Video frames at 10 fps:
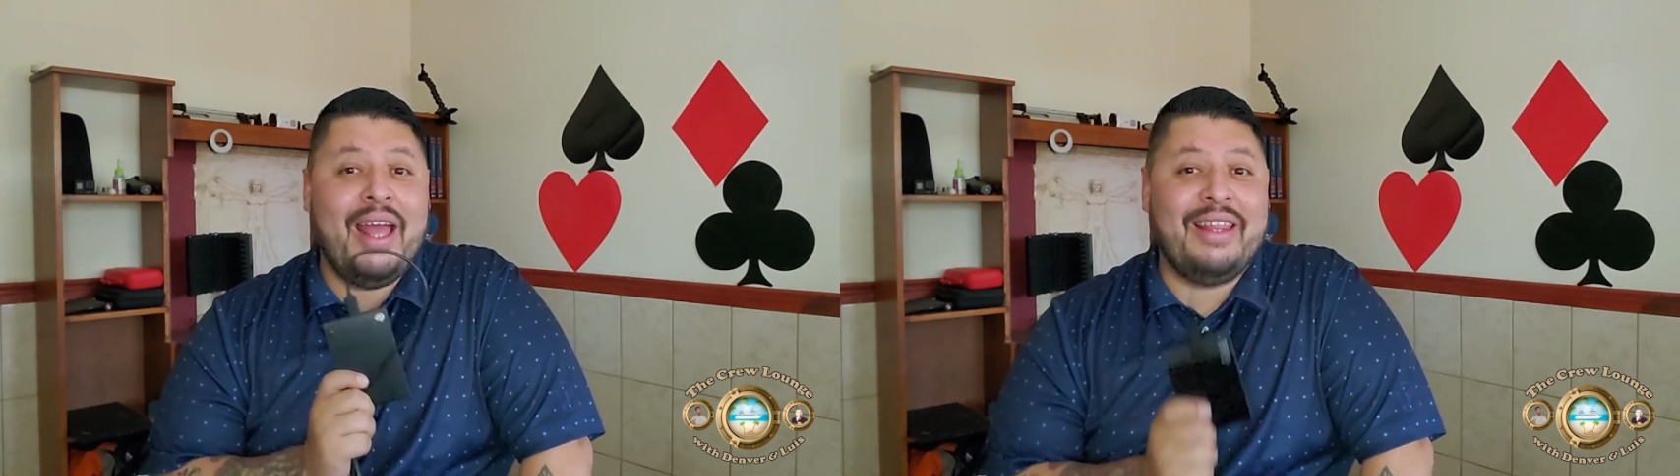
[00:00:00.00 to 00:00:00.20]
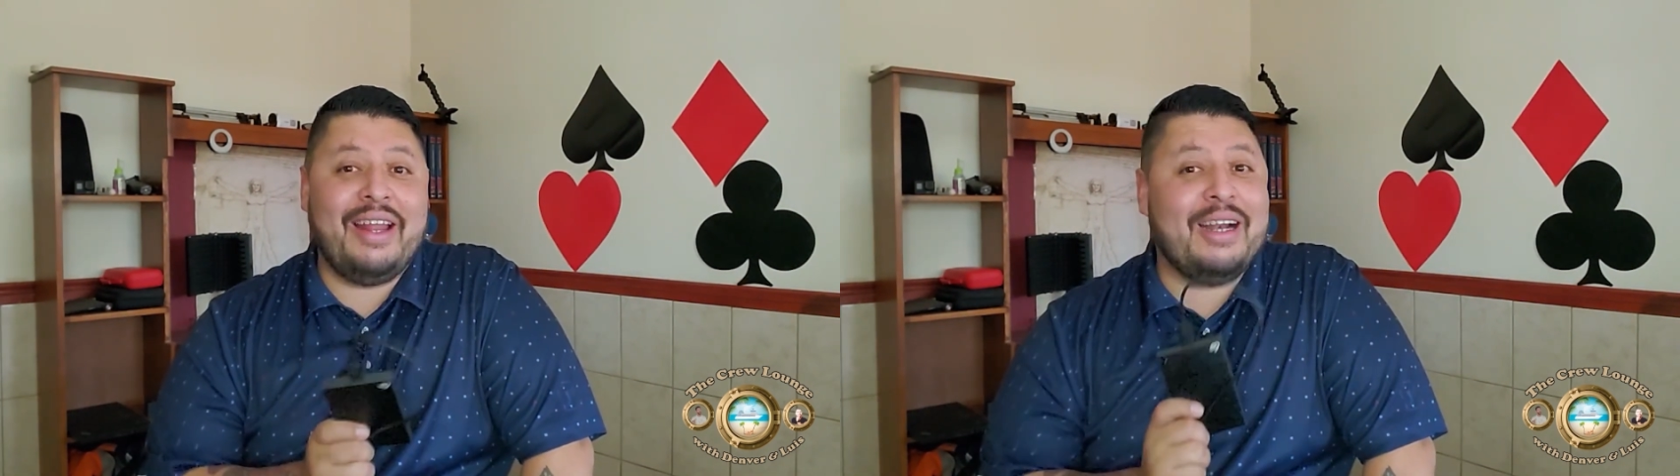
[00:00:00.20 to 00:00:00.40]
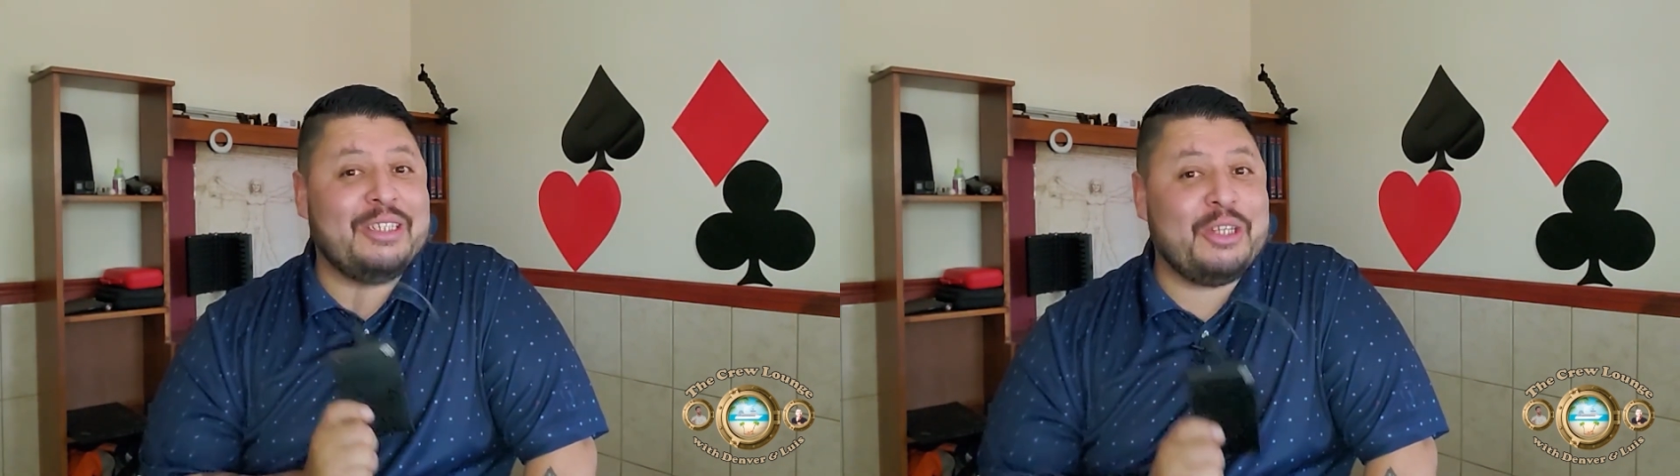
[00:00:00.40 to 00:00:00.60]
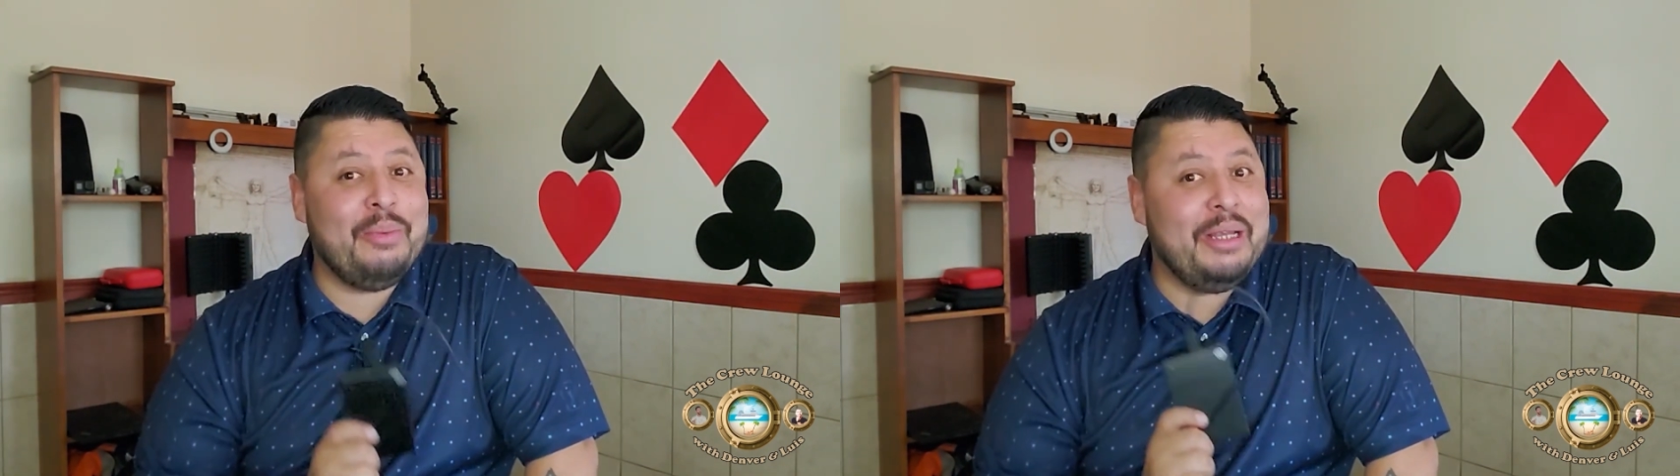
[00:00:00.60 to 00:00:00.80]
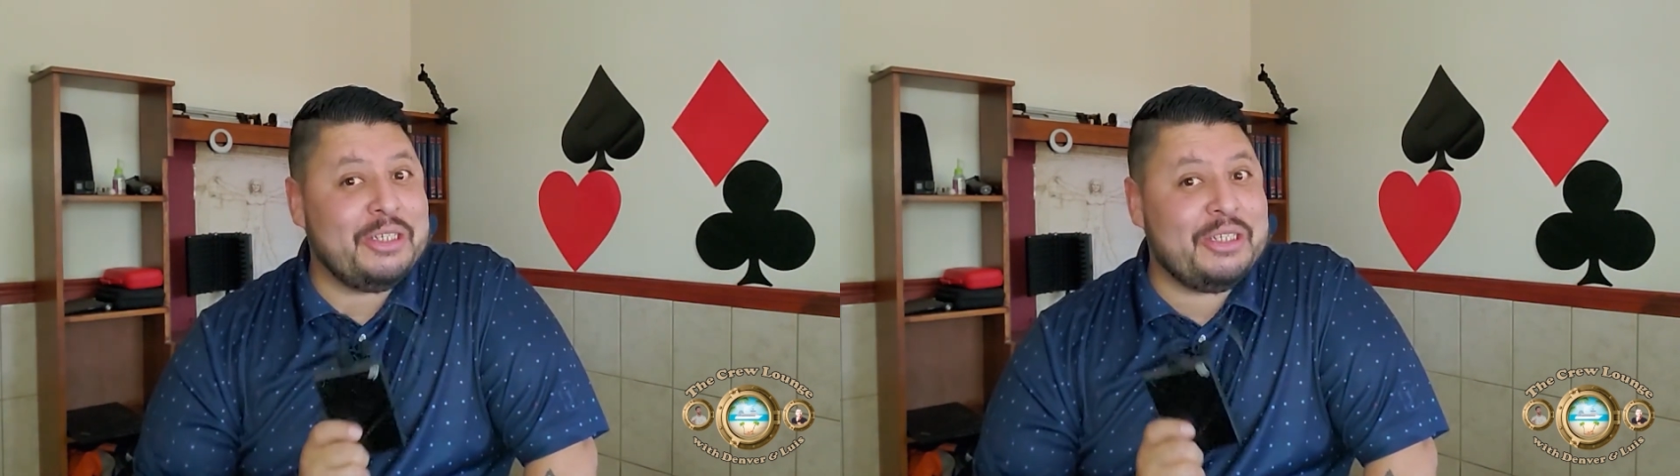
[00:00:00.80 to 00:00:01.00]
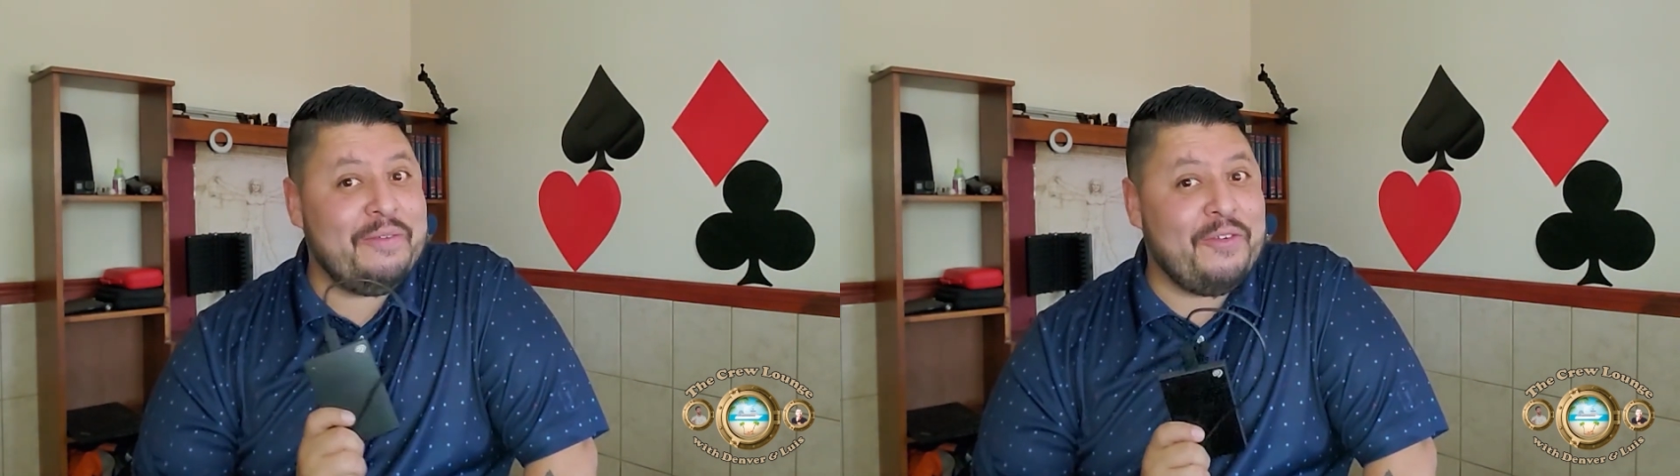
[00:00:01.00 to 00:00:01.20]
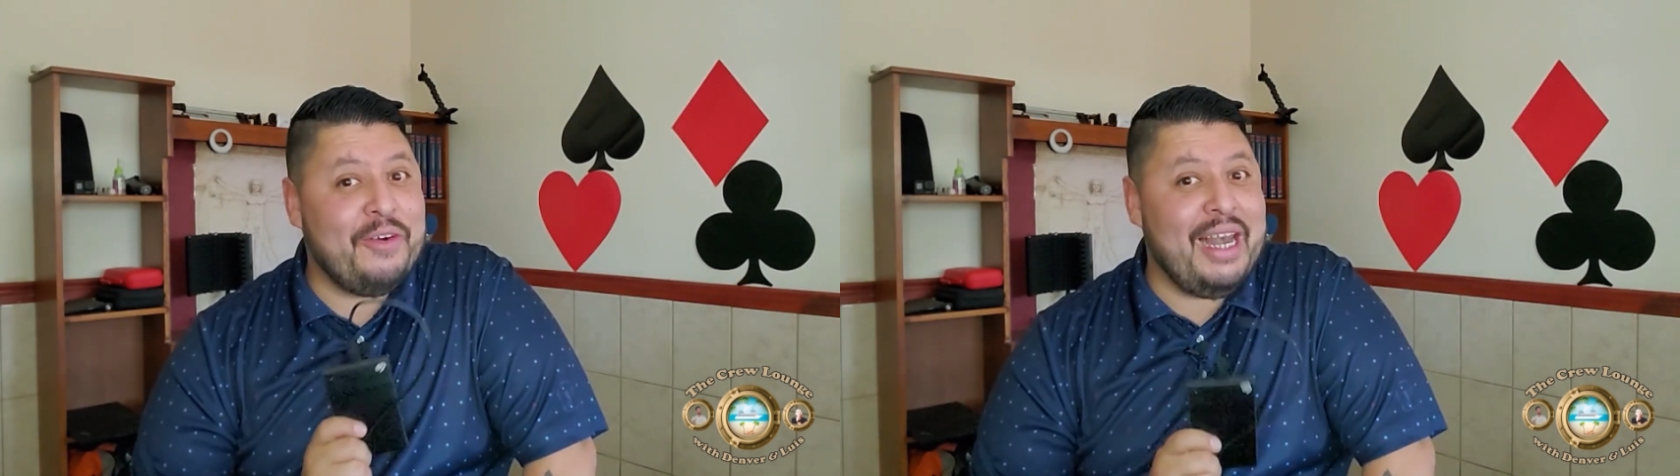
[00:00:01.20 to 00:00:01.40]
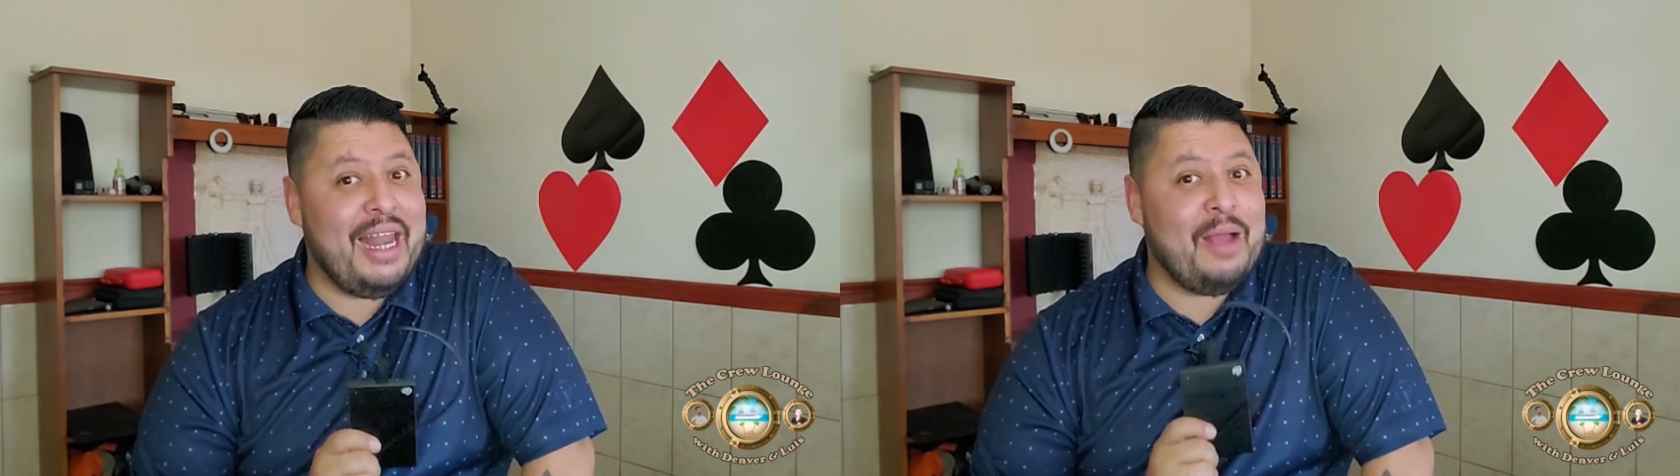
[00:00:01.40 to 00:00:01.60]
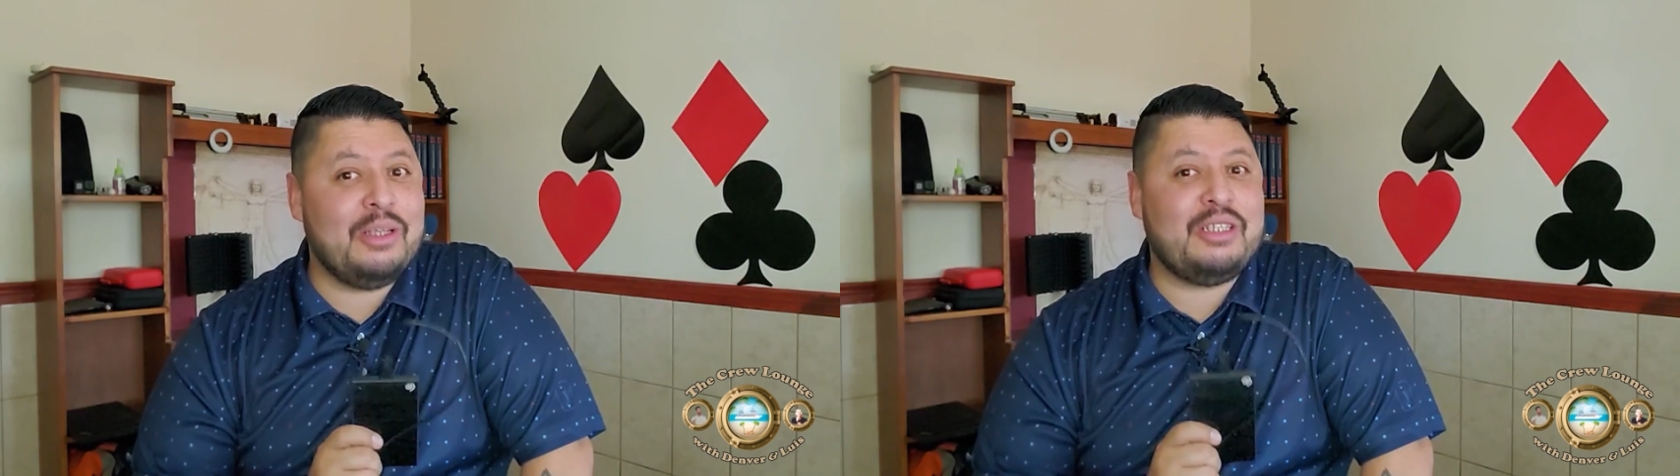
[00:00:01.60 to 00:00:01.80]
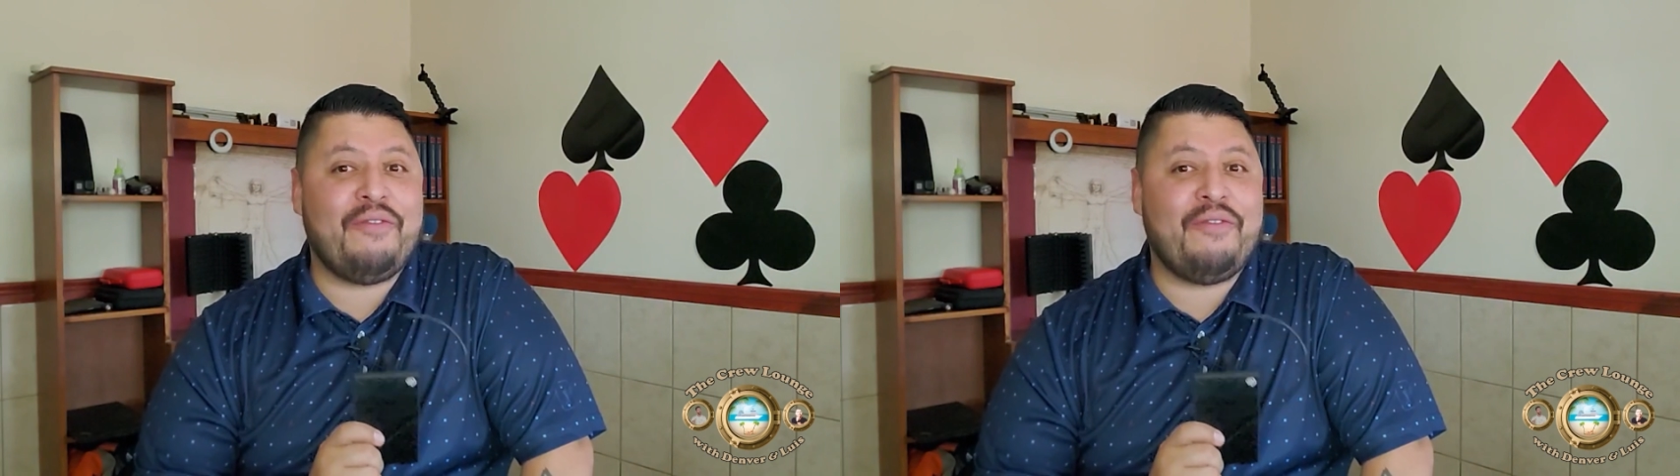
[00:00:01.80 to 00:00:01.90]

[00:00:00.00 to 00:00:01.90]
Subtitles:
there are some interesting foreign language